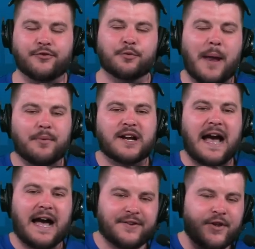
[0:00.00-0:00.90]
Remember,
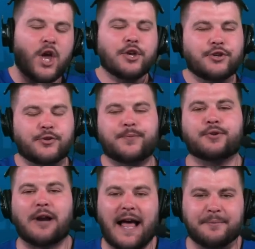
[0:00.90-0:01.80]
guys, to
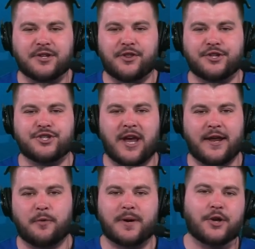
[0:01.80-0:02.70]
subscribe to the
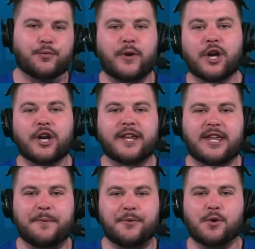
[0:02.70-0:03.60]
channel because we're going to
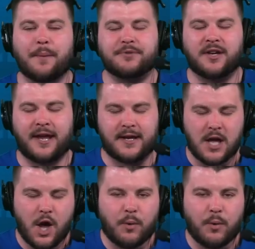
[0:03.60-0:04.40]
keep you up to date